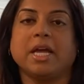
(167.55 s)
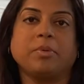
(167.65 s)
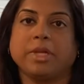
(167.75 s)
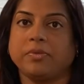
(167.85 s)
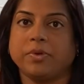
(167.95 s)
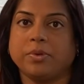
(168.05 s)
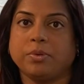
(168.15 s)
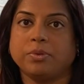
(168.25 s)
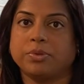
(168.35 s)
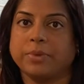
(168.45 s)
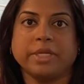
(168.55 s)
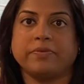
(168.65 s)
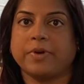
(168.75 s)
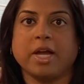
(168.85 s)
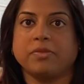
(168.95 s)
And we give you 3 to
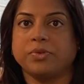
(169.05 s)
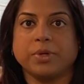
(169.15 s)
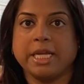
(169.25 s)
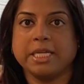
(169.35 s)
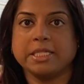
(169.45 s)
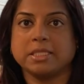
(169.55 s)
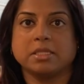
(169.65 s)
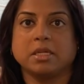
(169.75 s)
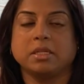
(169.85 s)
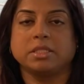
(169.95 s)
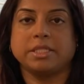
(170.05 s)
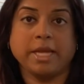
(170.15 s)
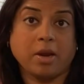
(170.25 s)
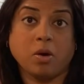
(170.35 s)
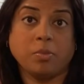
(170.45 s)
5 trays to
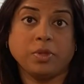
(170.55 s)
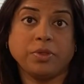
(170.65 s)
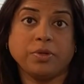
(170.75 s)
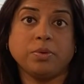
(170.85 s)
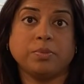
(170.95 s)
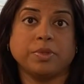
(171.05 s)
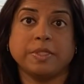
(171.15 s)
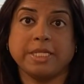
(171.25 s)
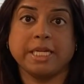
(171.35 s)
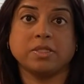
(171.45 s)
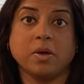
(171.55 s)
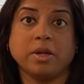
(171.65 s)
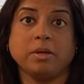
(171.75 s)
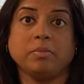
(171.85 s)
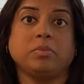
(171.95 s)
take home with you with the dates
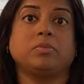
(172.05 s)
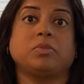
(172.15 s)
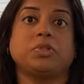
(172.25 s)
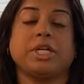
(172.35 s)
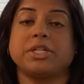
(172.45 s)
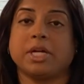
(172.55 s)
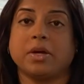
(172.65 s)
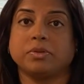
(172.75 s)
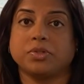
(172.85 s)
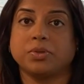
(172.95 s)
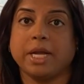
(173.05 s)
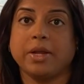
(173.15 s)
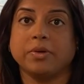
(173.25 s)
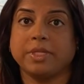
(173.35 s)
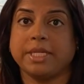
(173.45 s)
on them. You change out the
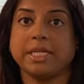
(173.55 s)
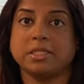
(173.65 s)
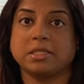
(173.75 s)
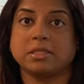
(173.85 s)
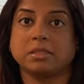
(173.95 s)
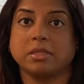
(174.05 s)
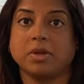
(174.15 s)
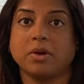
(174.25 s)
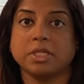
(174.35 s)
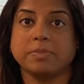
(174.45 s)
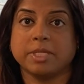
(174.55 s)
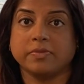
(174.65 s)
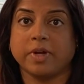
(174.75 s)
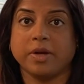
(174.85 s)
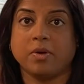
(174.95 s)
tray on the dates that are
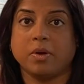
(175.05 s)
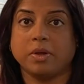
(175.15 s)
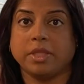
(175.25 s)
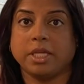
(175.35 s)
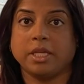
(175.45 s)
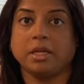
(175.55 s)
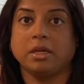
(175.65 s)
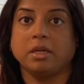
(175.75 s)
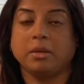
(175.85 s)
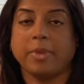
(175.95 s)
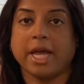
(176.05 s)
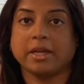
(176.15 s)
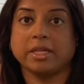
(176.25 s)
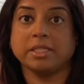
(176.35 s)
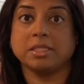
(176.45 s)
specified on the
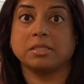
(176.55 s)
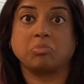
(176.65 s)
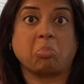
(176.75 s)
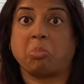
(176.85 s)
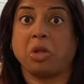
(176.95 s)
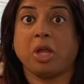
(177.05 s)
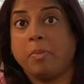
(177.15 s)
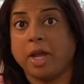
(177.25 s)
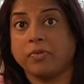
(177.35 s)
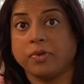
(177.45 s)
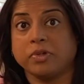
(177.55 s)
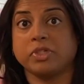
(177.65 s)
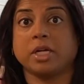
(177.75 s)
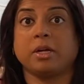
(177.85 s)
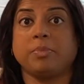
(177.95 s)
packets. You come back for your
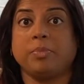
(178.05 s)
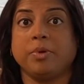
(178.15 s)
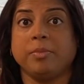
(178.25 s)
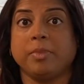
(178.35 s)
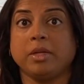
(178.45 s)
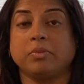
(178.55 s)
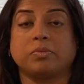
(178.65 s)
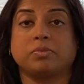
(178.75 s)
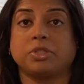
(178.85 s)
checkup appointment.